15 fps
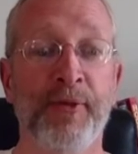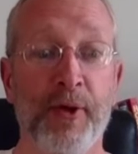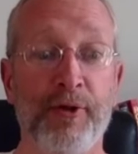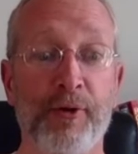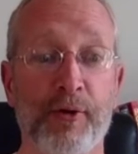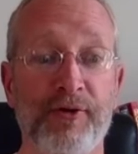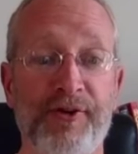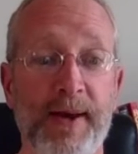
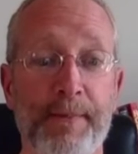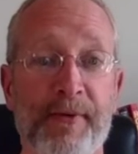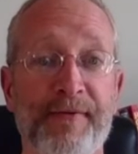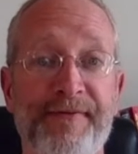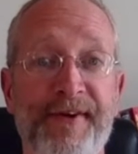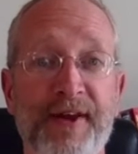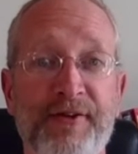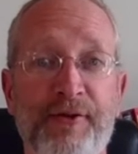There is a
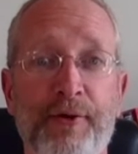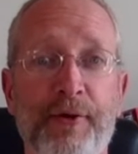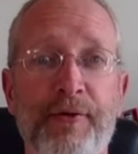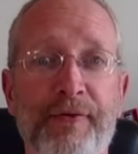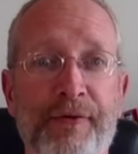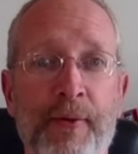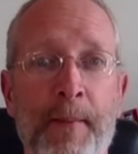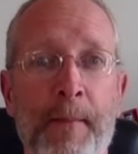professor
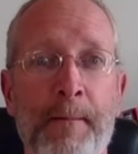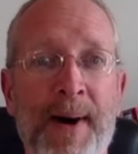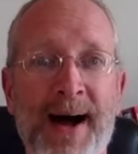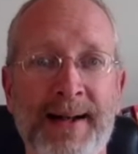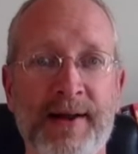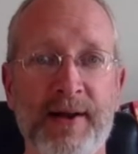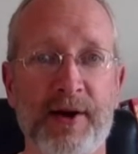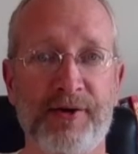from
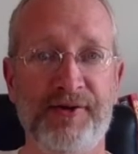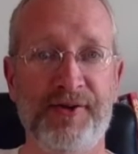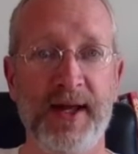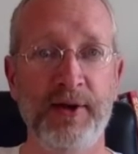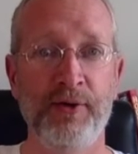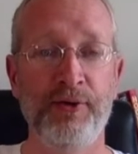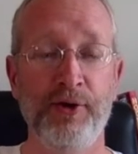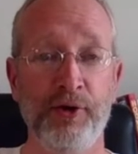Montclair
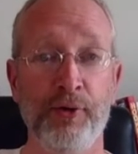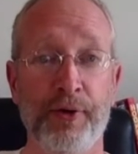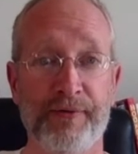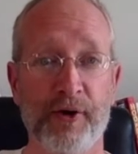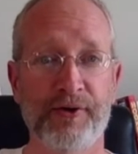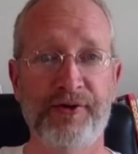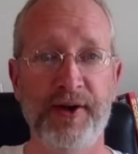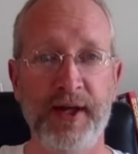State
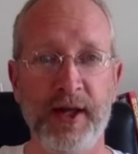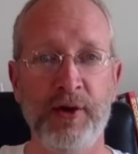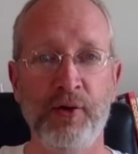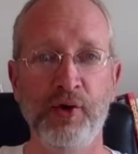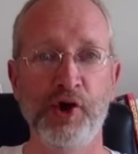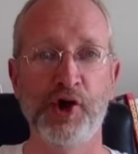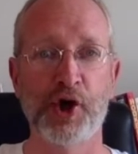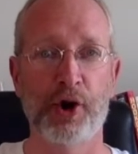University in
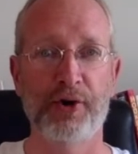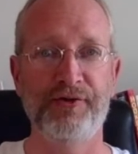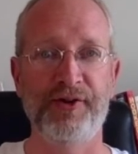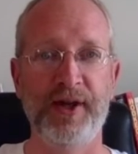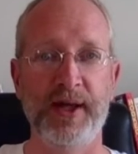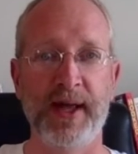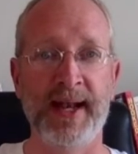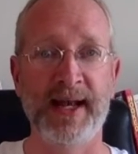New
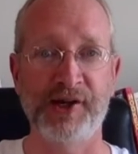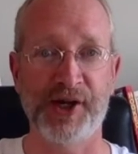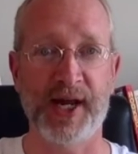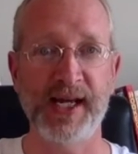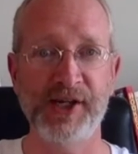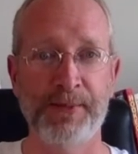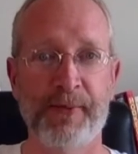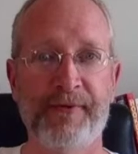Jersey, an
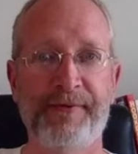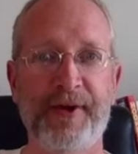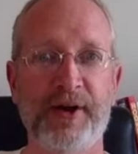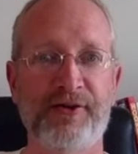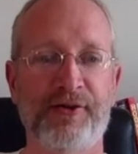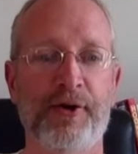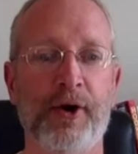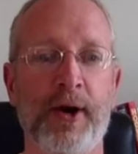education
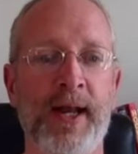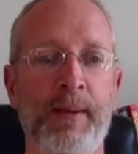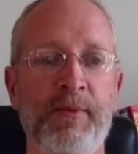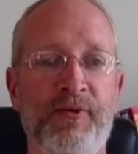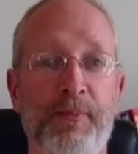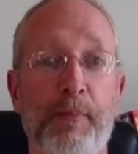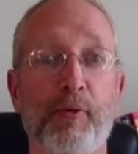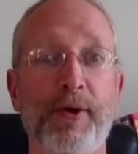professor. Her name
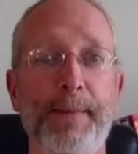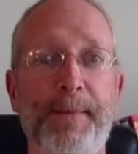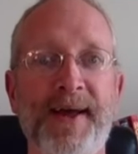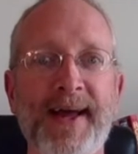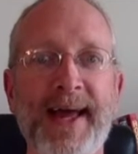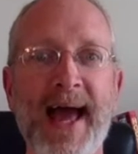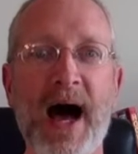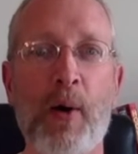is Bree
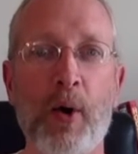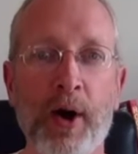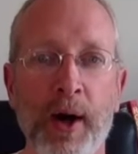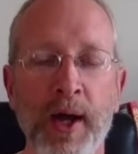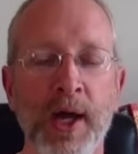Pickauer.